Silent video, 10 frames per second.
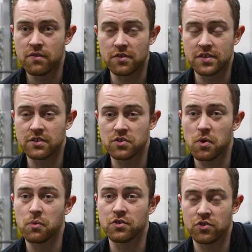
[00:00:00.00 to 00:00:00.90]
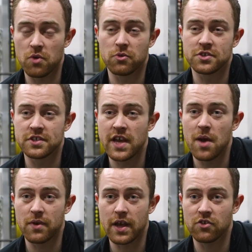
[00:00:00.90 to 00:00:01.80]
never seen someone with so much
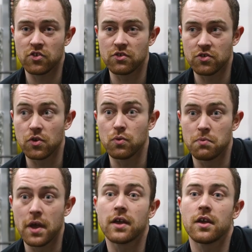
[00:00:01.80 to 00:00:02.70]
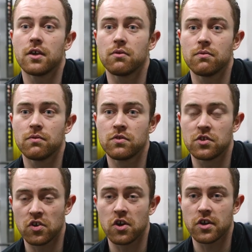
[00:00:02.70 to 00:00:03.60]
determination to make it
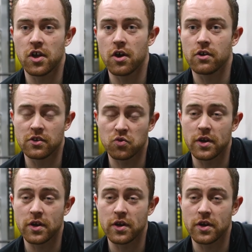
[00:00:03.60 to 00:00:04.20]
to Tokyo in